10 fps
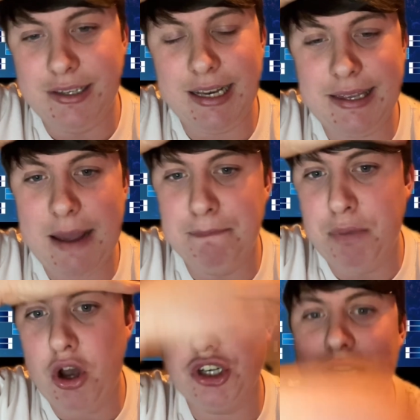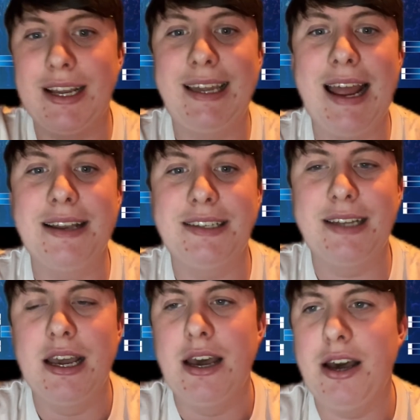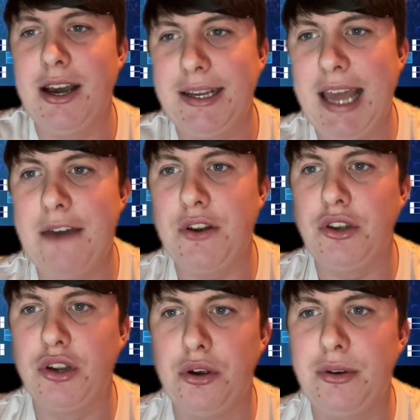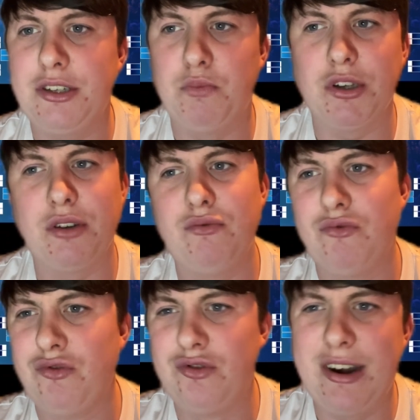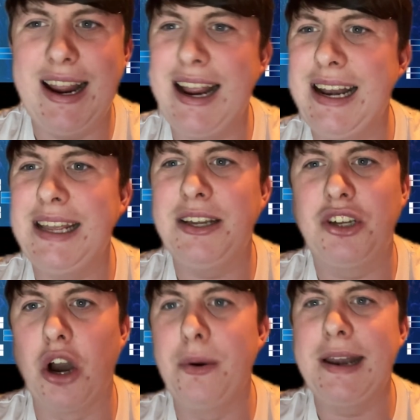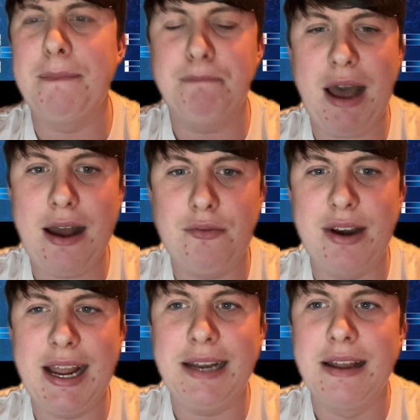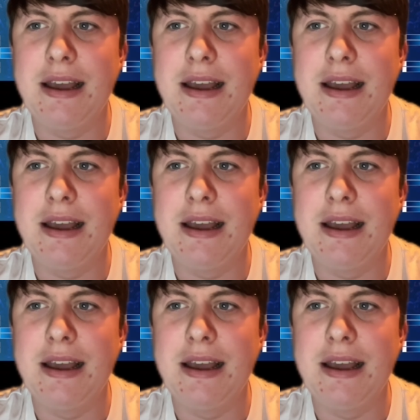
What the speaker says: in Den Bosch, against Kevin Dutz. Wasn't really going in Bahrain.